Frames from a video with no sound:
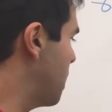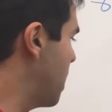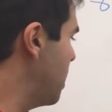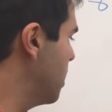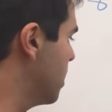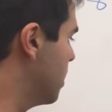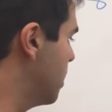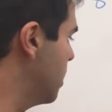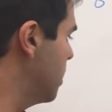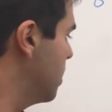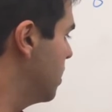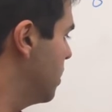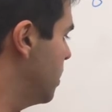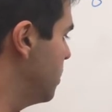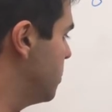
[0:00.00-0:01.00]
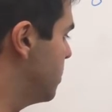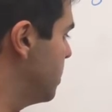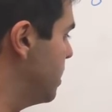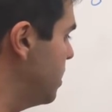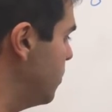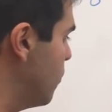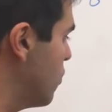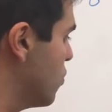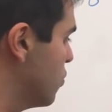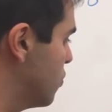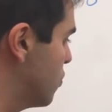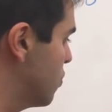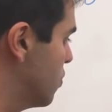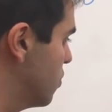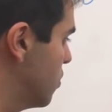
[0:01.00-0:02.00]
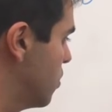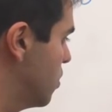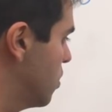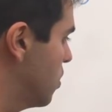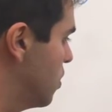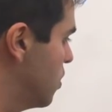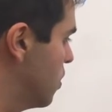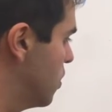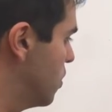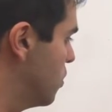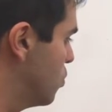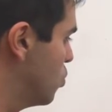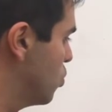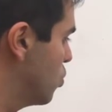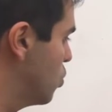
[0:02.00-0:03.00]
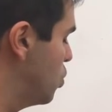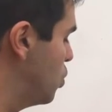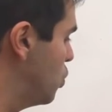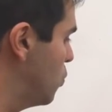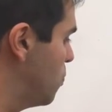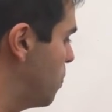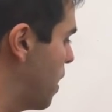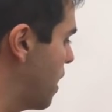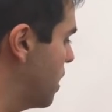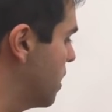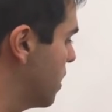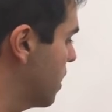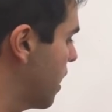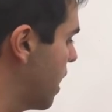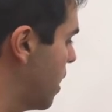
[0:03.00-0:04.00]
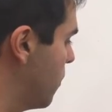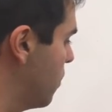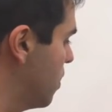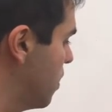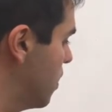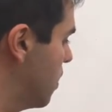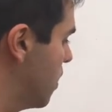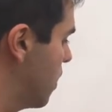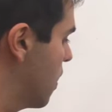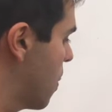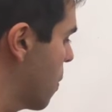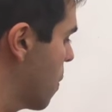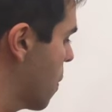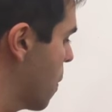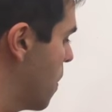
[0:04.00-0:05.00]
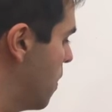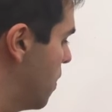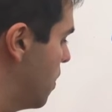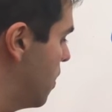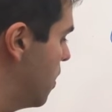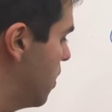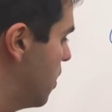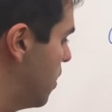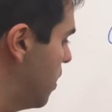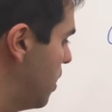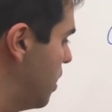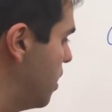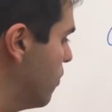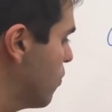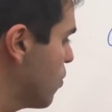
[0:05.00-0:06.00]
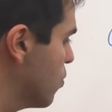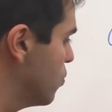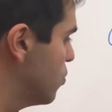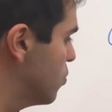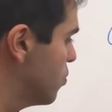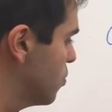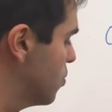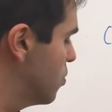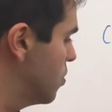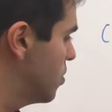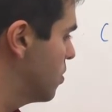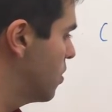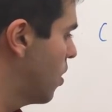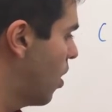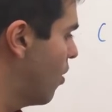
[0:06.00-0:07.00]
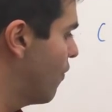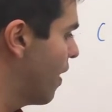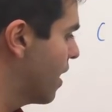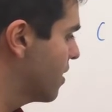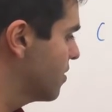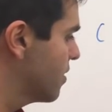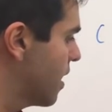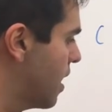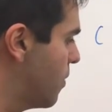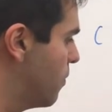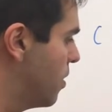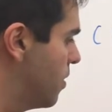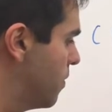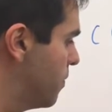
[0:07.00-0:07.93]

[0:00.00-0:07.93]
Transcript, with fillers: beta is the inverse. So Q beta gamma inverse of X gamma.